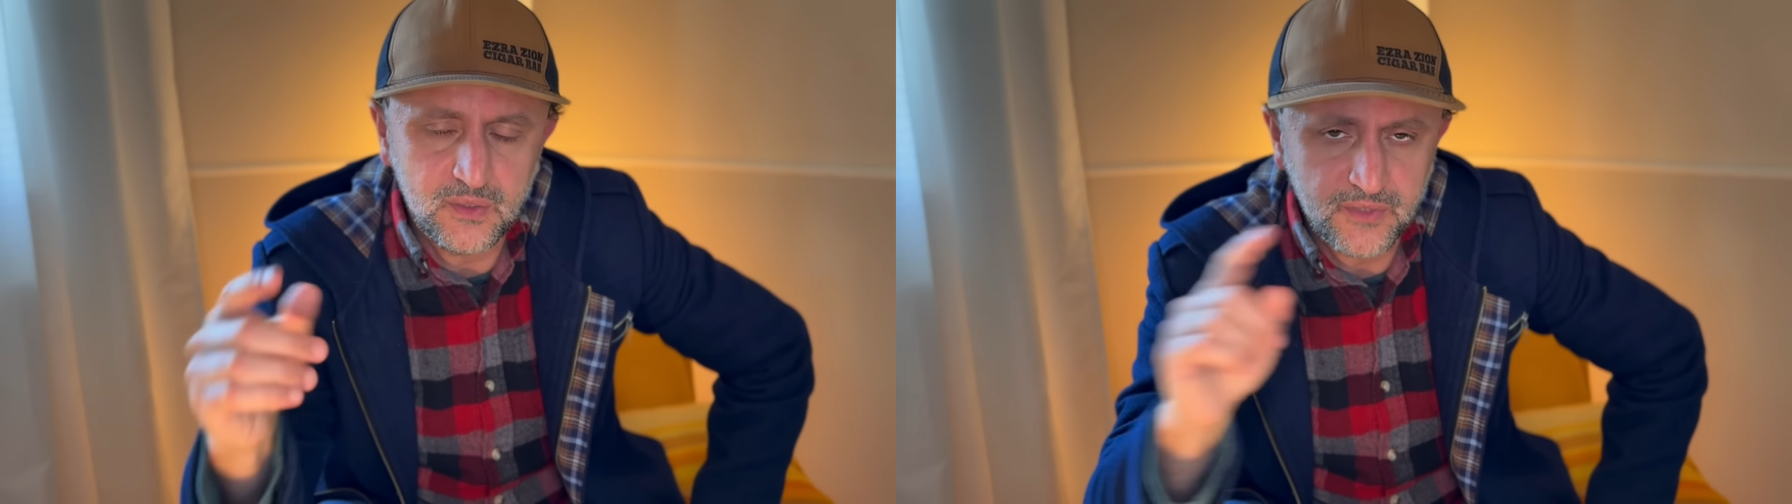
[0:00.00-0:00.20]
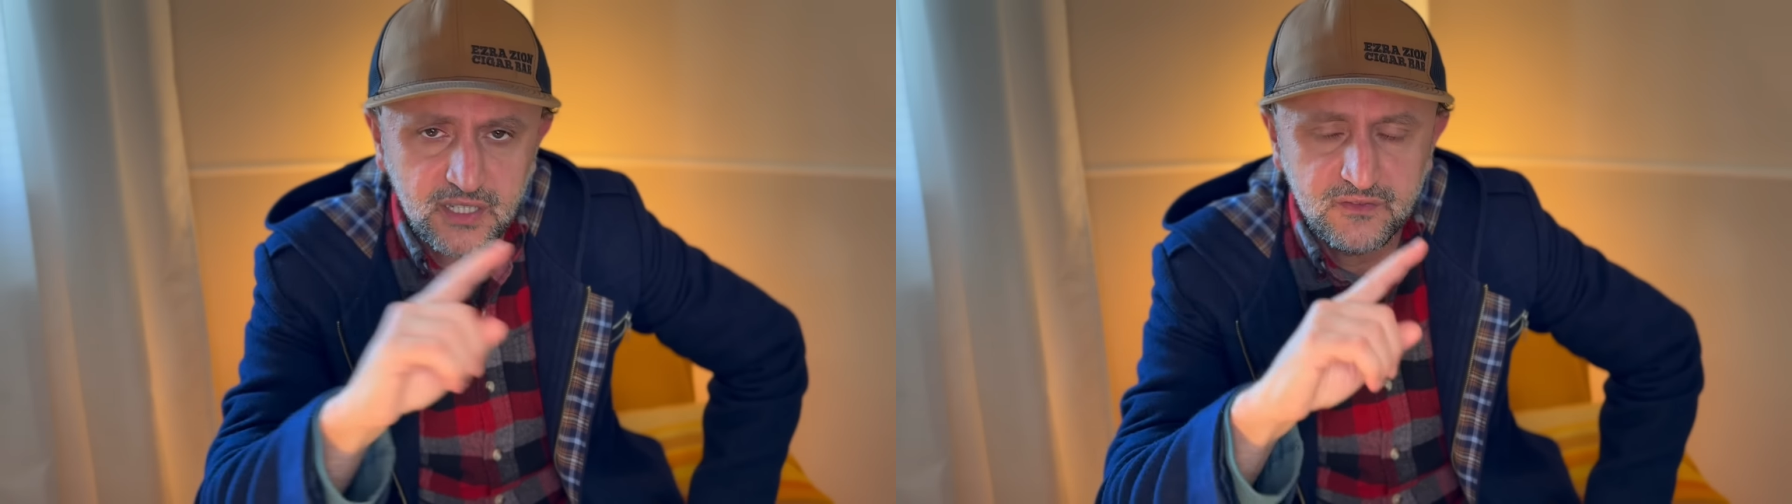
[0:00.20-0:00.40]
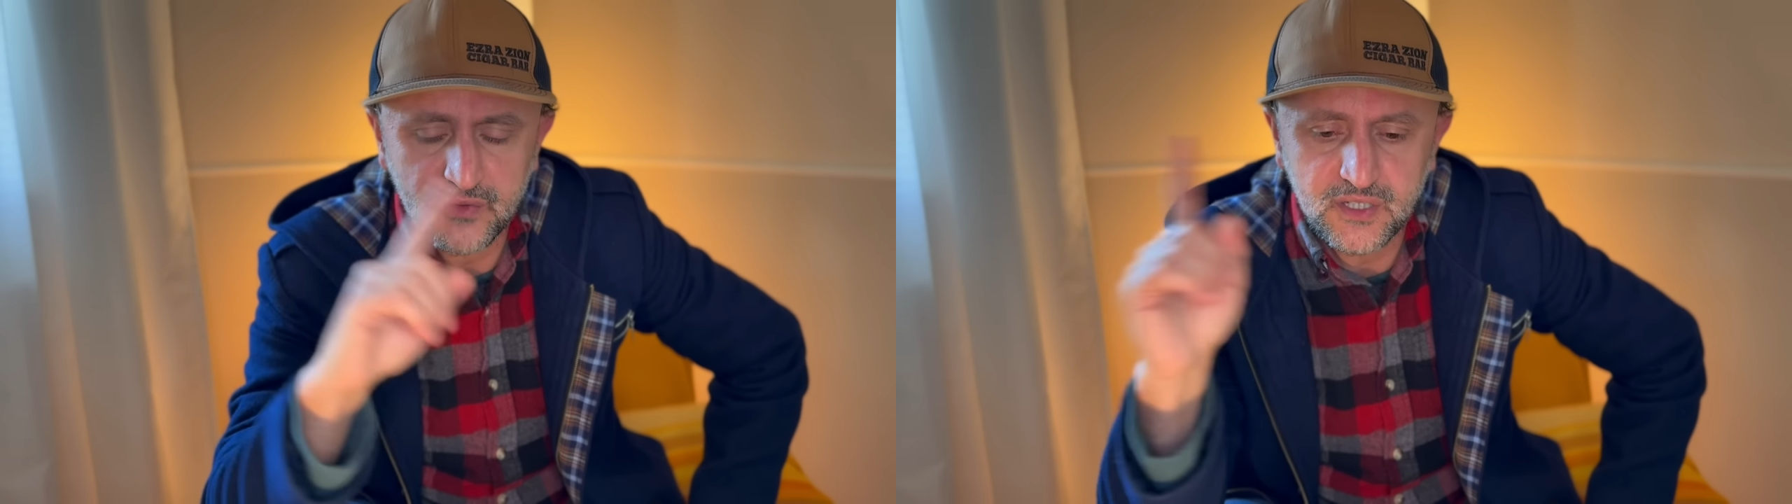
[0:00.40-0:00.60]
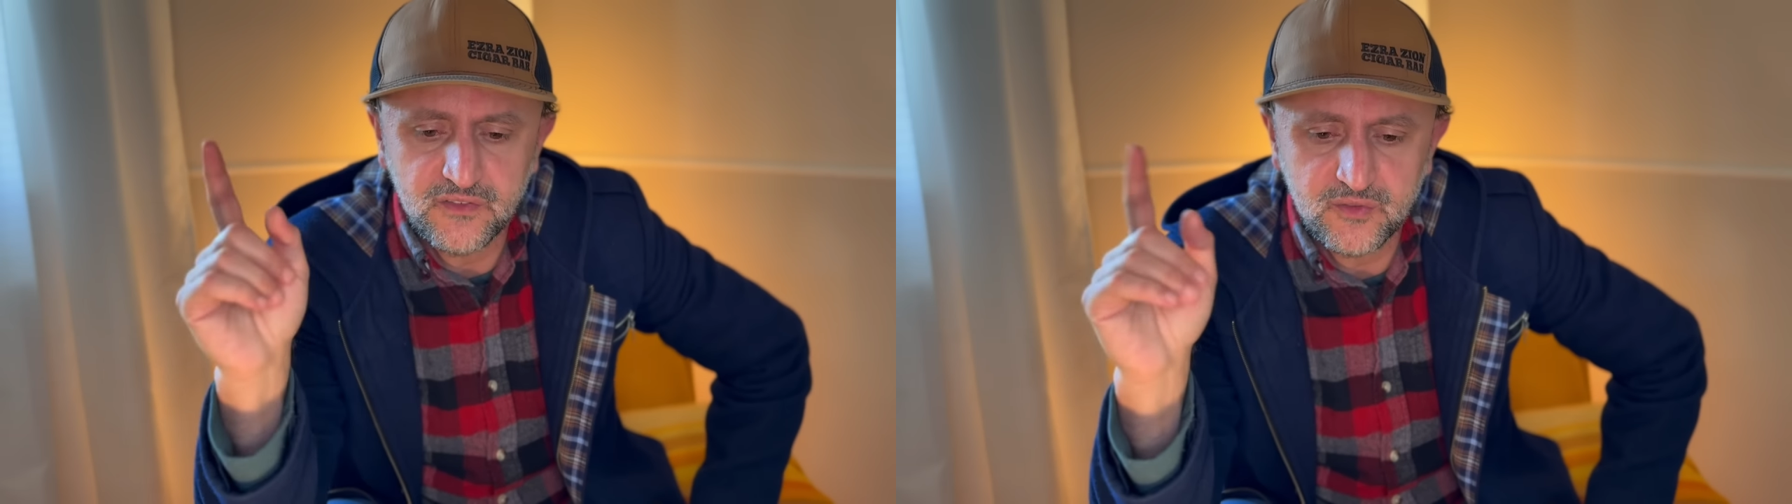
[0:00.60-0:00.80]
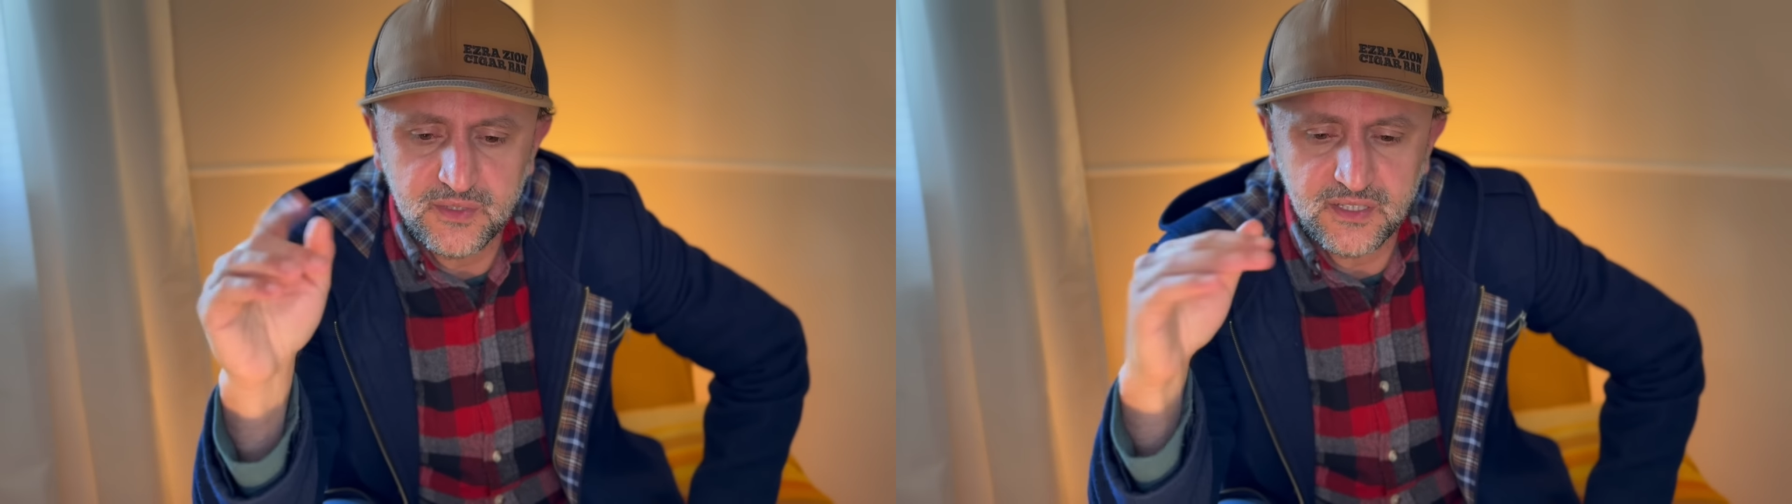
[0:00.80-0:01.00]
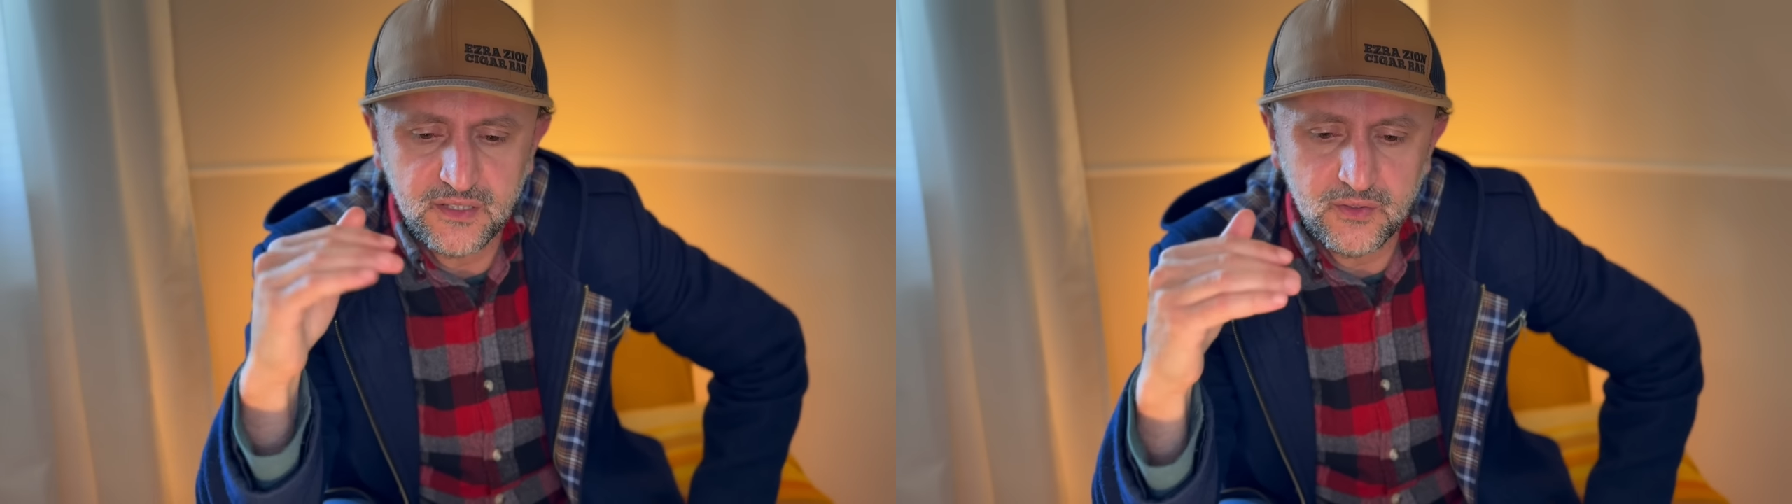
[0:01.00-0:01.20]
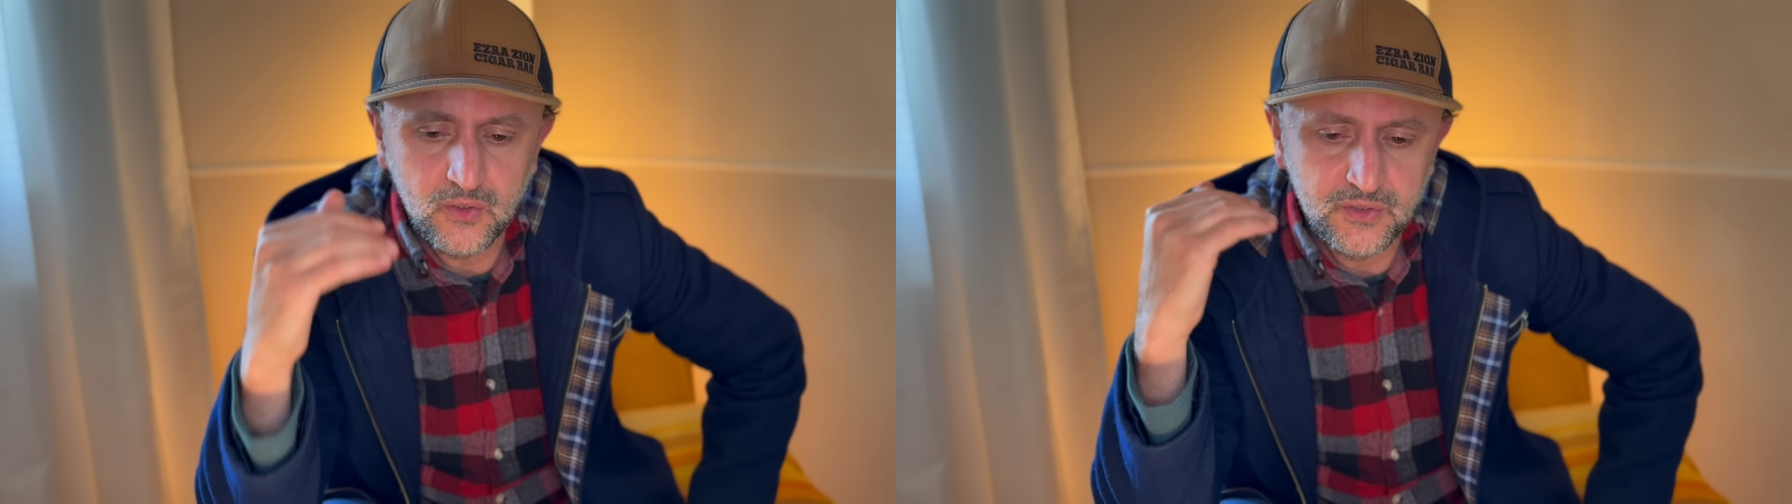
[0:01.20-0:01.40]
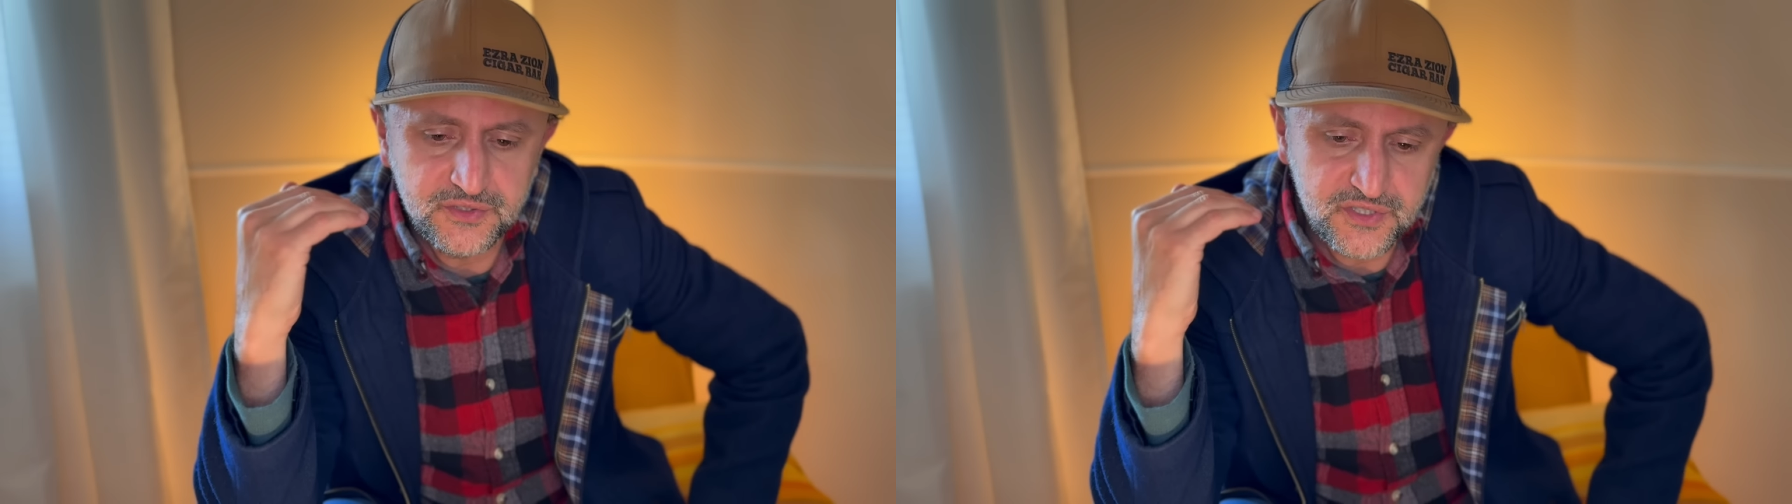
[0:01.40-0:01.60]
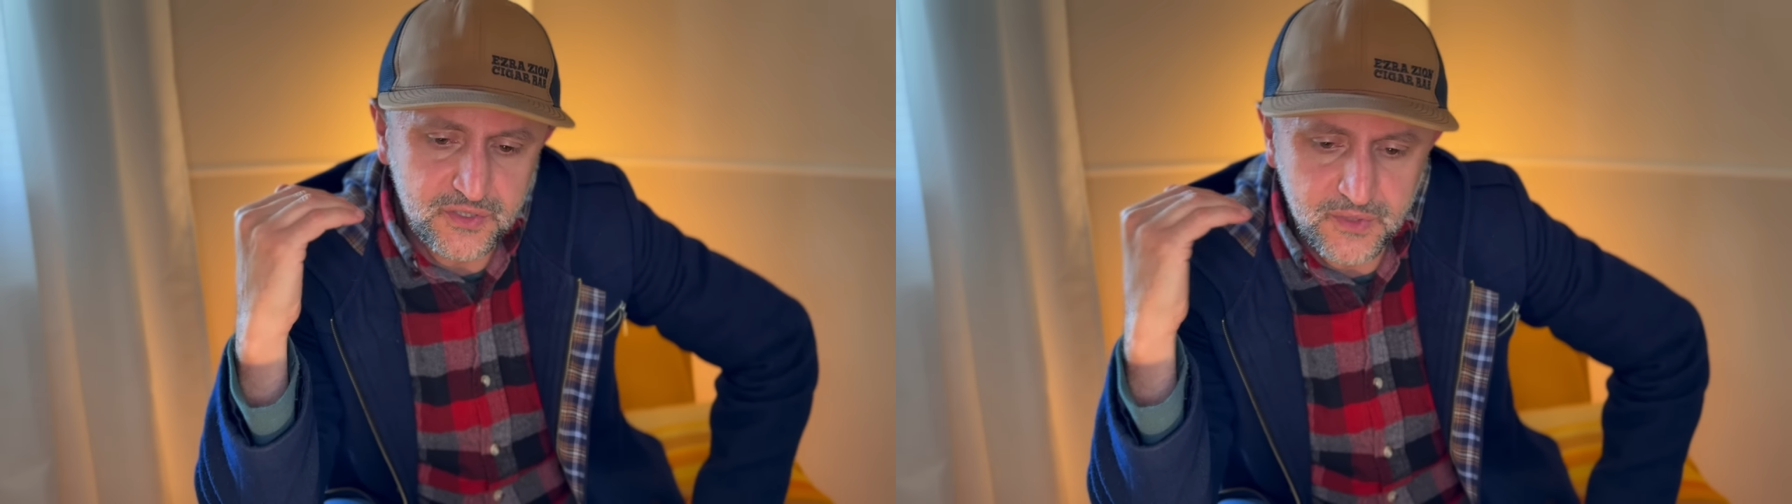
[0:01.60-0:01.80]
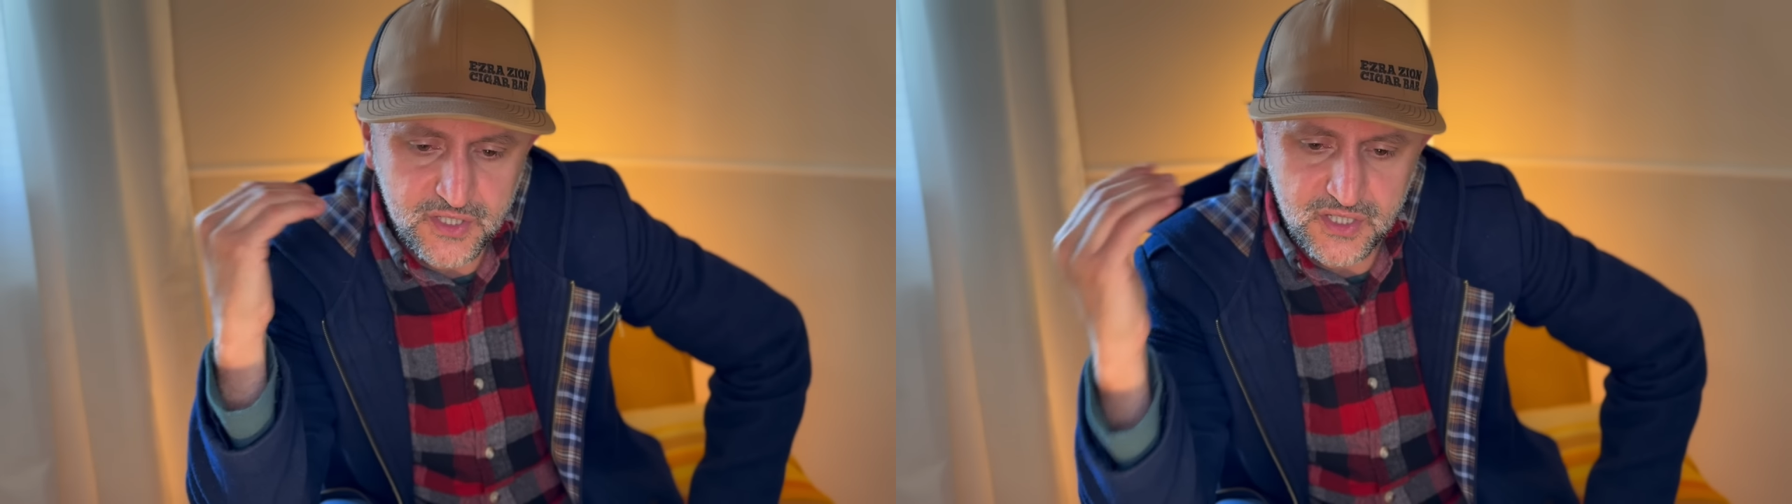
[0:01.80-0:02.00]
talking from the government and the older
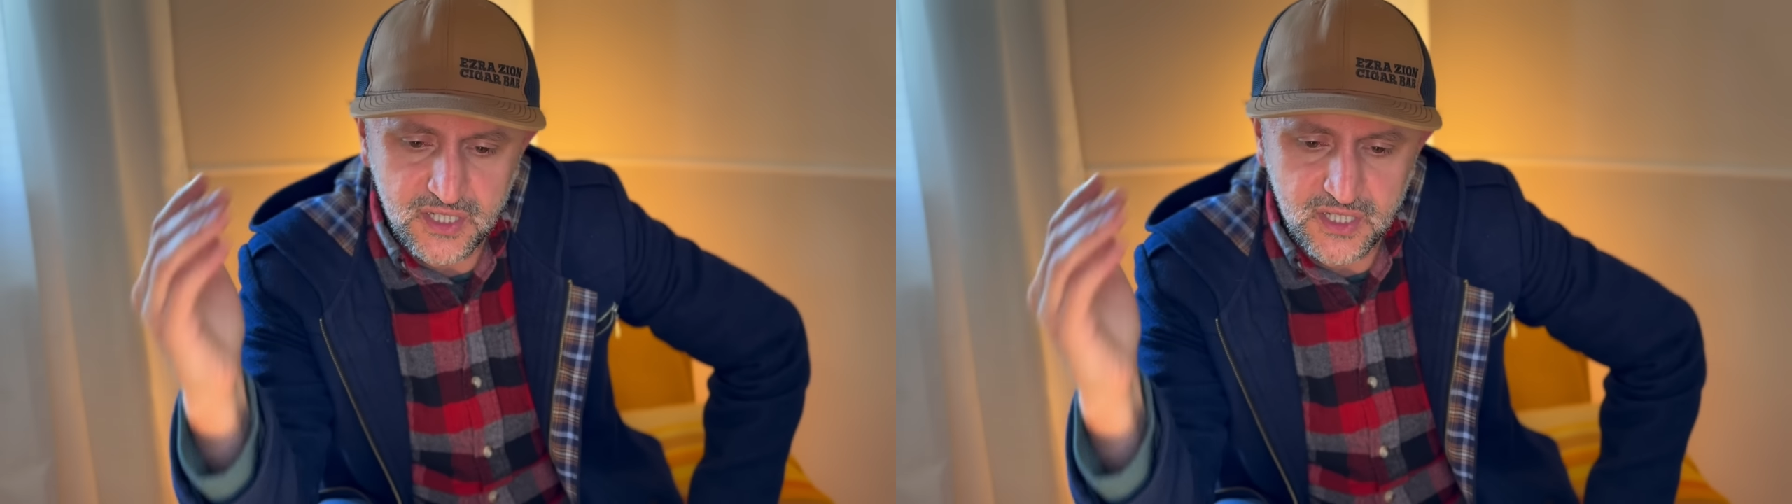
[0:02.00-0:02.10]
generation,